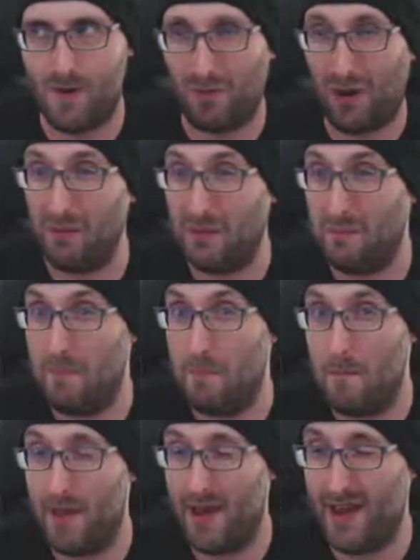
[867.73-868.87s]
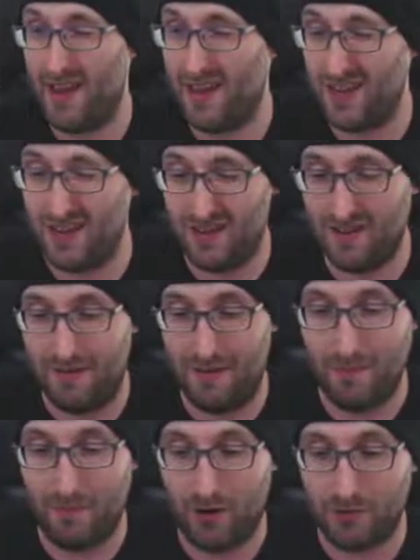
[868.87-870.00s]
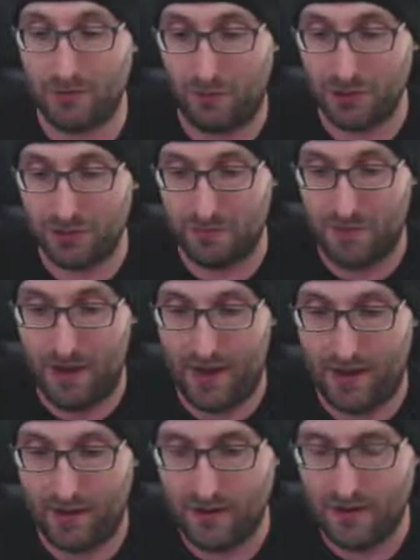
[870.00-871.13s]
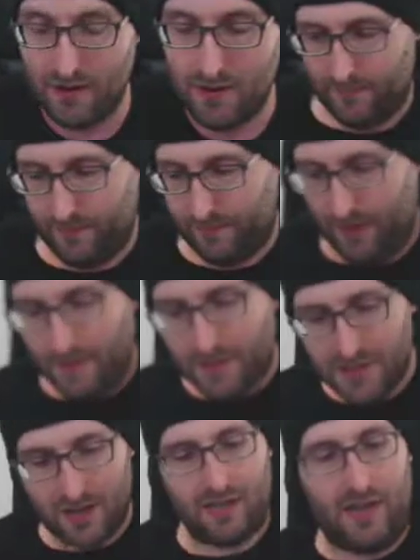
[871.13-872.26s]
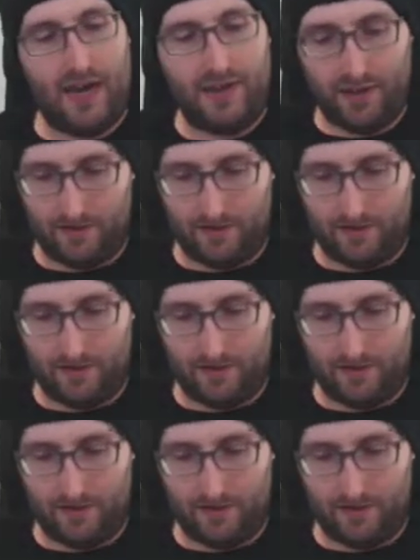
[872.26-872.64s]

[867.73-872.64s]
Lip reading: probably May, maybe March or May. Amazon has got to get their